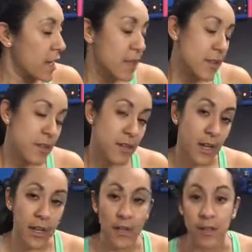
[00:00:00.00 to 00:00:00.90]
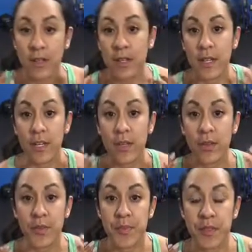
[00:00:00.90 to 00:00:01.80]
and then kind of getting
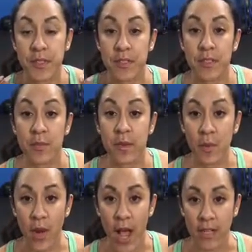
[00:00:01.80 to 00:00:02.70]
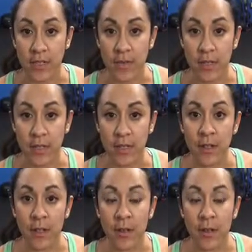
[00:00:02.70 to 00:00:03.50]
those muscles a little bit more activated